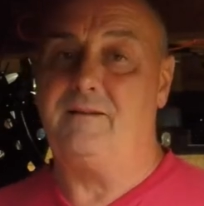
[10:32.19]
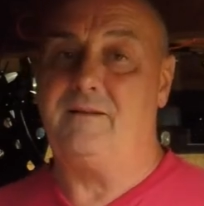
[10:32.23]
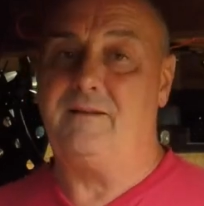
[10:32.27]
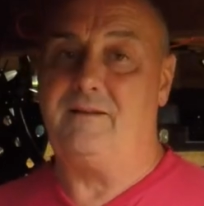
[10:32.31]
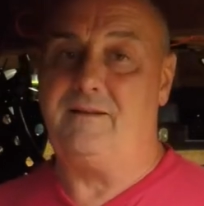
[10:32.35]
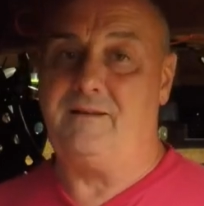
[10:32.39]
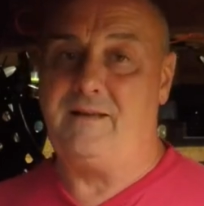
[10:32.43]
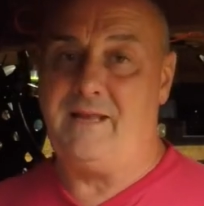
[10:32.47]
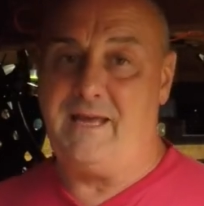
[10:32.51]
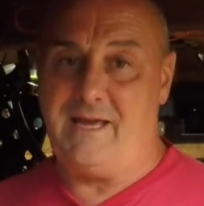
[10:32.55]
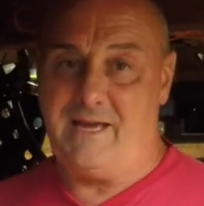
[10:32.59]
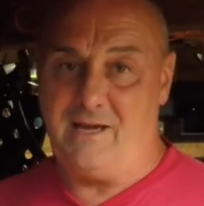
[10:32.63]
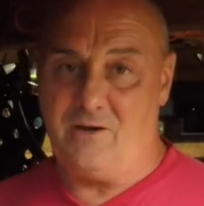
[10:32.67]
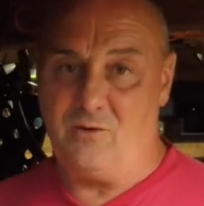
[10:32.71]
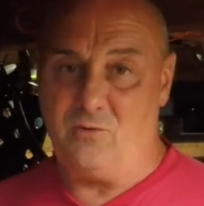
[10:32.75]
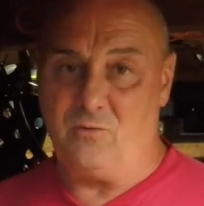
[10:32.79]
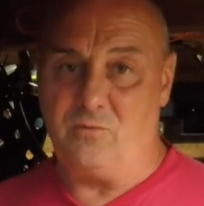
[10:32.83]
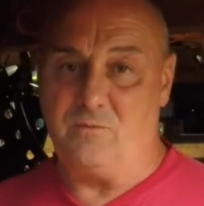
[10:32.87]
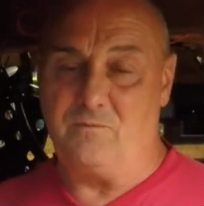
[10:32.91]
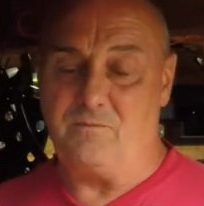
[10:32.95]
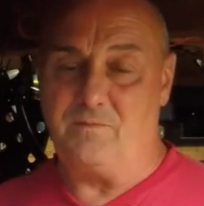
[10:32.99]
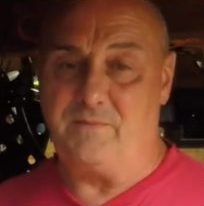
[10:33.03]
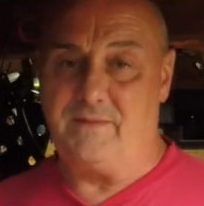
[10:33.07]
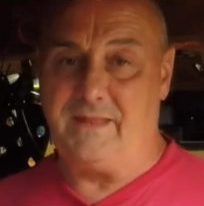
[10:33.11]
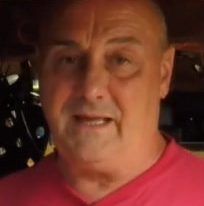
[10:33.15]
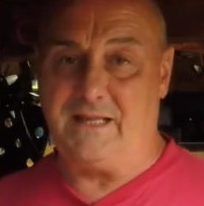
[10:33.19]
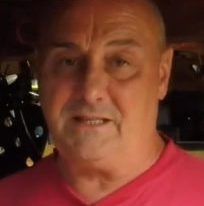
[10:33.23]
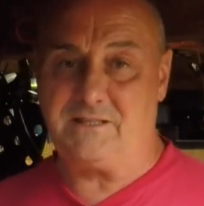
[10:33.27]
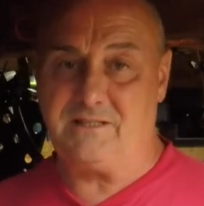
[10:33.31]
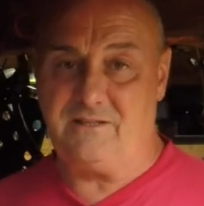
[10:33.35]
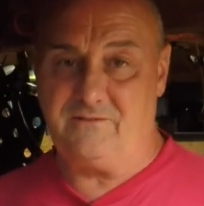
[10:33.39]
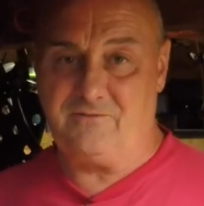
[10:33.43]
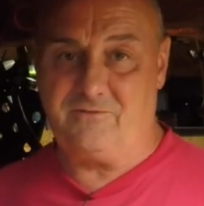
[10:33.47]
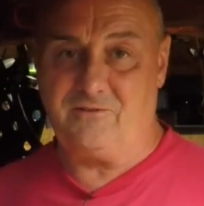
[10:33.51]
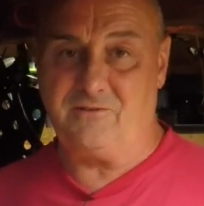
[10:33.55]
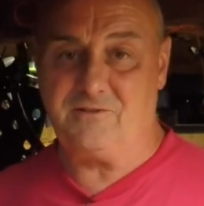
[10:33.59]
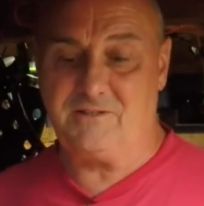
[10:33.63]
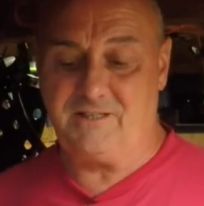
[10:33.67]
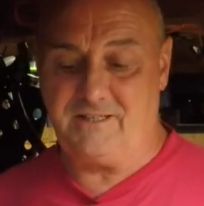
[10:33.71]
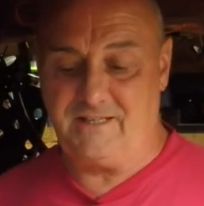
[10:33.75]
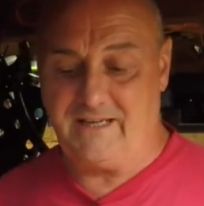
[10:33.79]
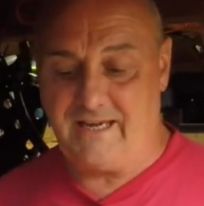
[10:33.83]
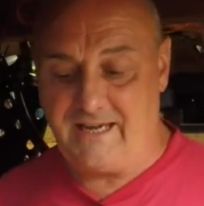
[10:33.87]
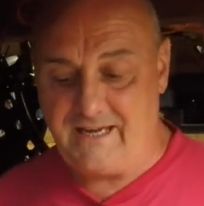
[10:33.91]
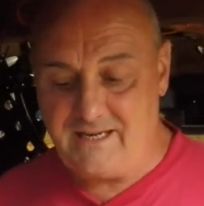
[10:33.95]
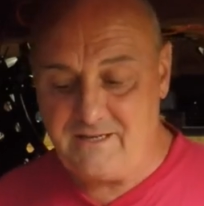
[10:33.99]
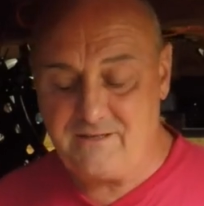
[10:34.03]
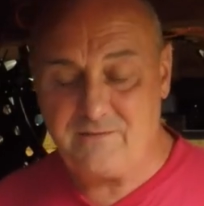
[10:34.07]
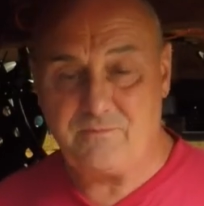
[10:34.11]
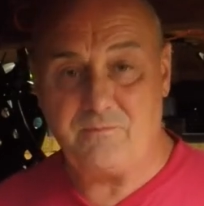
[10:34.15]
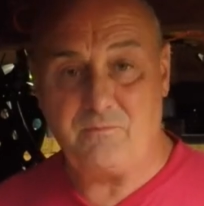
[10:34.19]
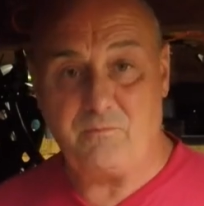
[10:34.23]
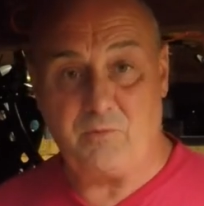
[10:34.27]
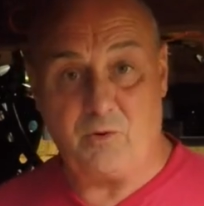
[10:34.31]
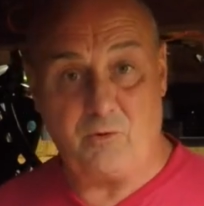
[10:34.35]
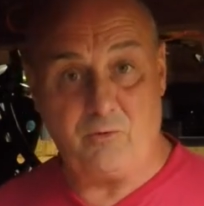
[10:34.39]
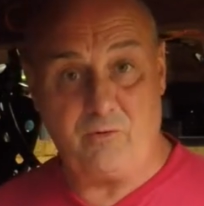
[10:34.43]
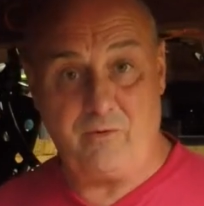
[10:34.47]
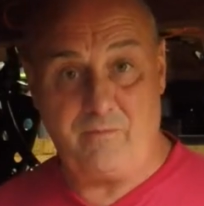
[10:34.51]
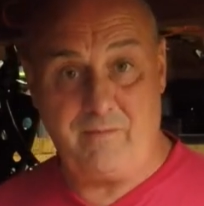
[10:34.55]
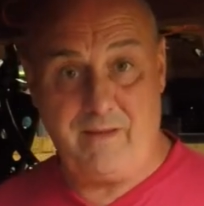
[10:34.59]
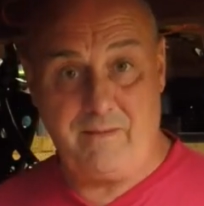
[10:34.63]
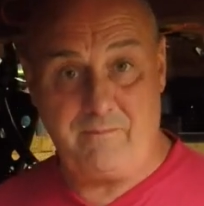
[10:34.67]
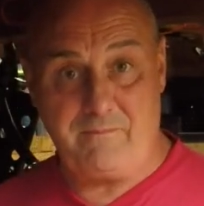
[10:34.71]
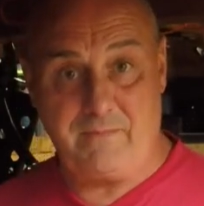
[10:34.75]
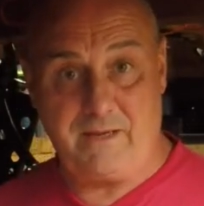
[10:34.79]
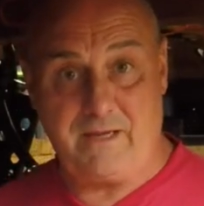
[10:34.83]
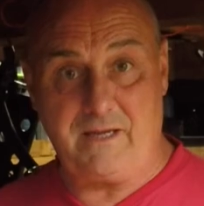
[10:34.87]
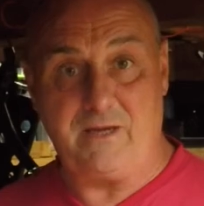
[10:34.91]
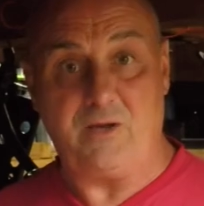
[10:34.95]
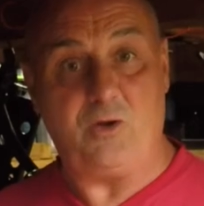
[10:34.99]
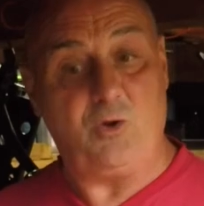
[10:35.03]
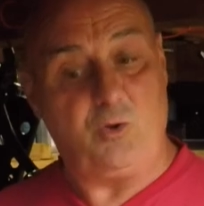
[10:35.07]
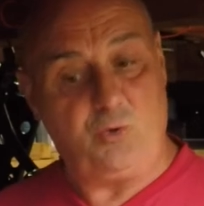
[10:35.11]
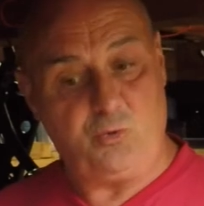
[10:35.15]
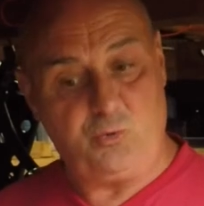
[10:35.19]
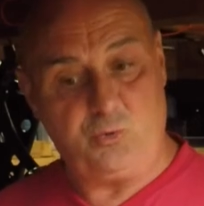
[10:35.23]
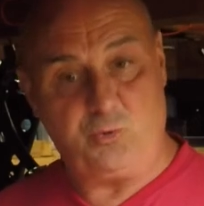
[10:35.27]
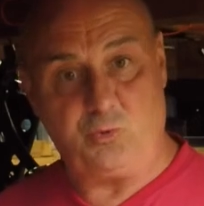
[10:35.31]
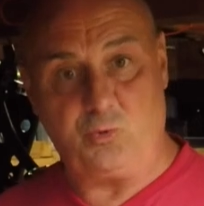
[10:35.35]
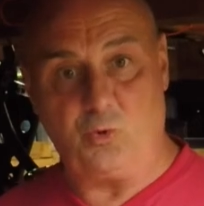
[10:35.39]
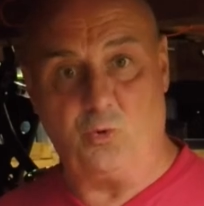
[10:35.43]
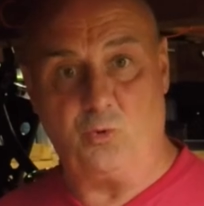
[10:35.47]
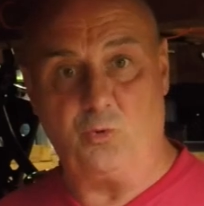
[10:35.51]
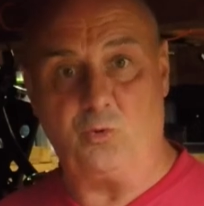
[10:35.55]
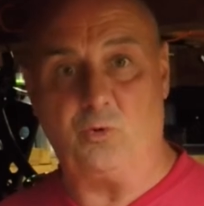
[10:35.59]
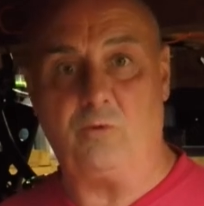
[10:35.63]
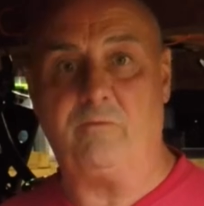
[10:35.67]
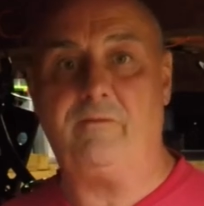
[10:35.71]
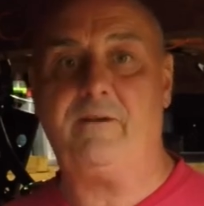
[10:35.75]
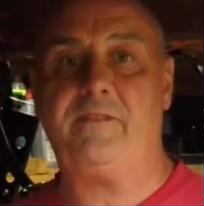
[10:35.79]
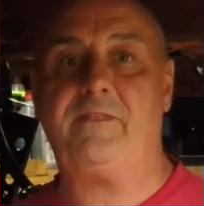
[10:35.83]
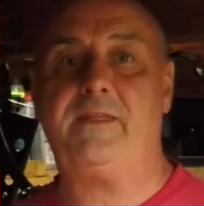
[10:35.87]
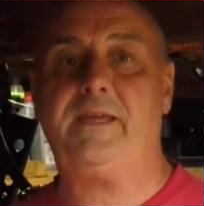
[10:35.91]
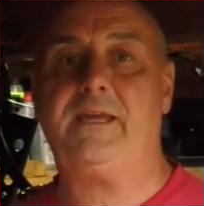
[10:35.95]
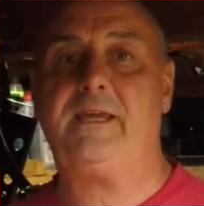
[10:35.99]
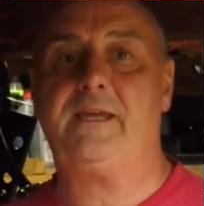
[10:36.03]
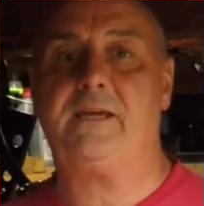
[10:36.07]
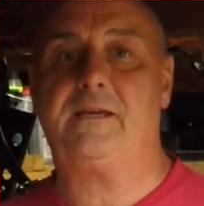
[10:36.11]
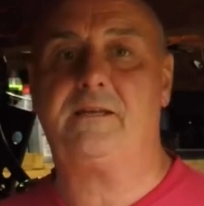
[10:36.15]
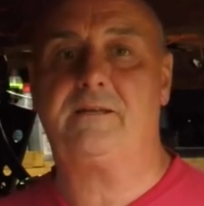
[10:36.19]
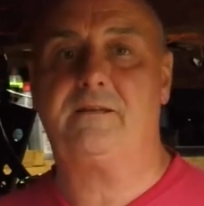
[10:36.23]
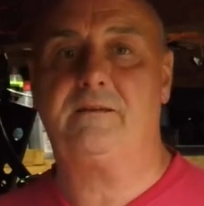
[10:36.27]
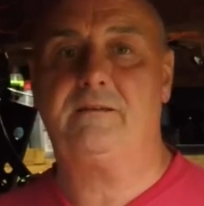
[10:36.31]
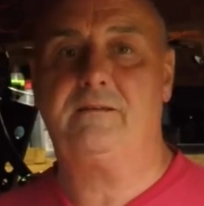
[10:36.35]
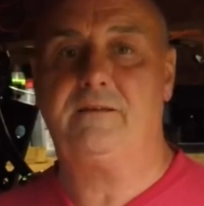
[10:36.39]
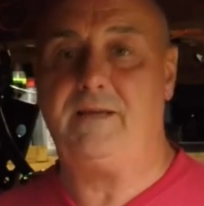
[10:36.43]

Now, that's it for tonight, but remember, don't overthink it.